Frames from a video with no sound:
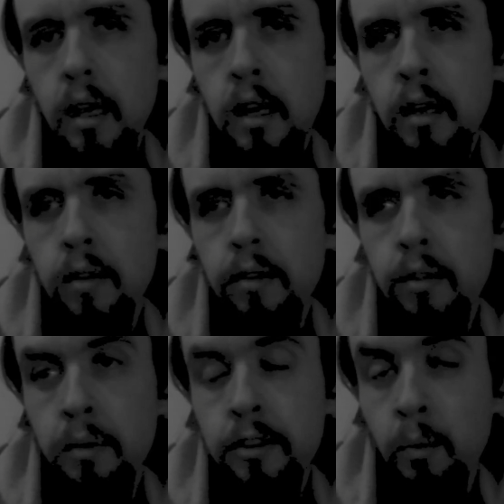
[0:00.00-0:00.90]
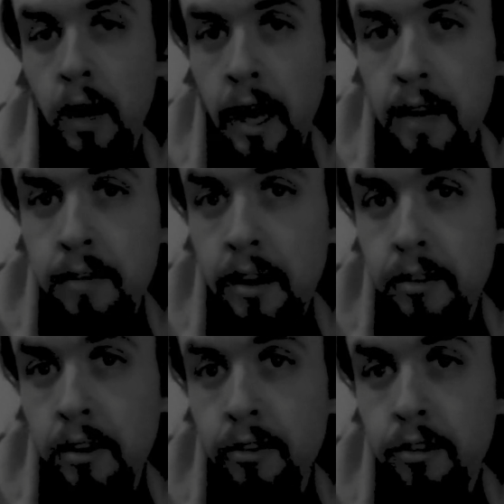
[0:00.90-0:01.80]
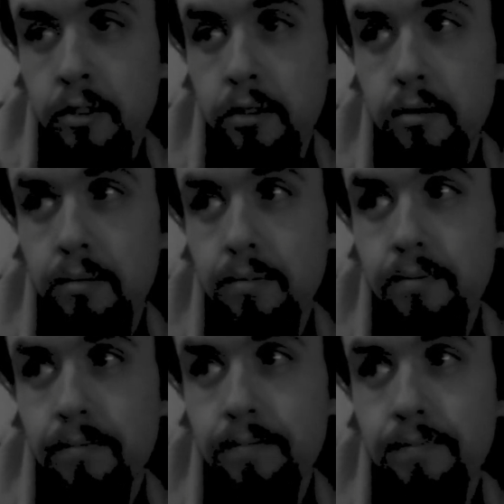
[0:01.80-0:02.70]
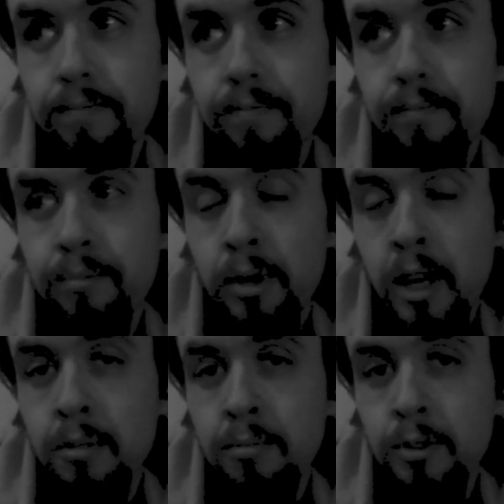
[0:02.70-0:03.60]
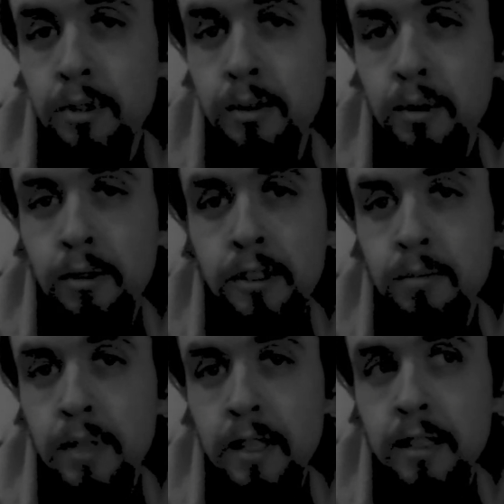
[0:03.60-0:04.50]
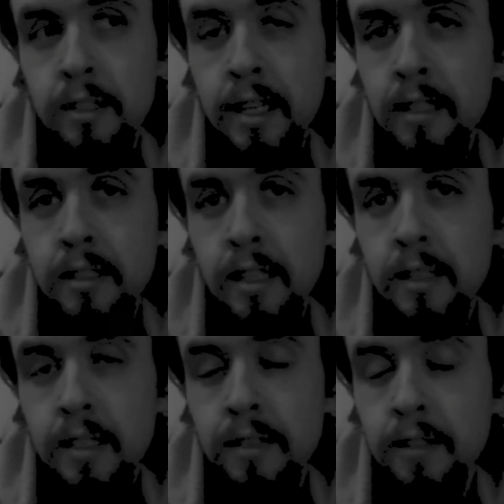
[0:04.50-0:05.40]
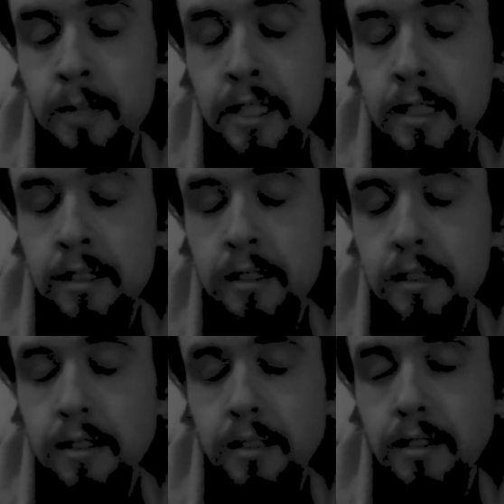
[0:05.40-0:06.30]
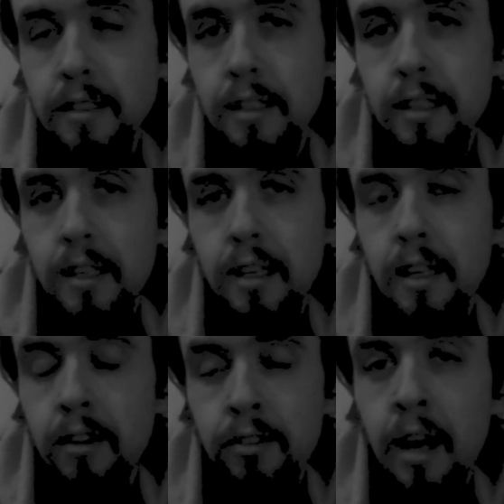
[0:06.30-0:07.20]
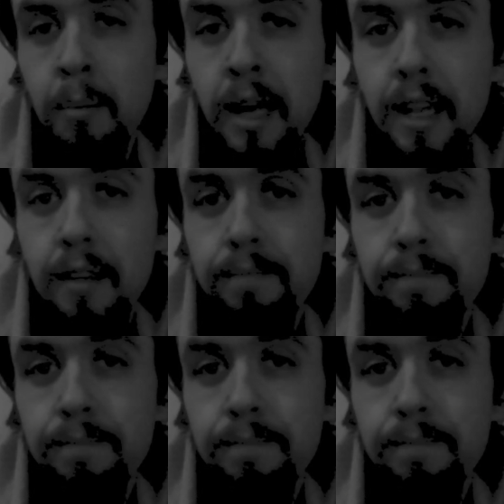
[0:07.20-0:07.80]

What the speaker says: And the reason why I've got such problems with the world is because I can tell you this, Varmint, is there's not many.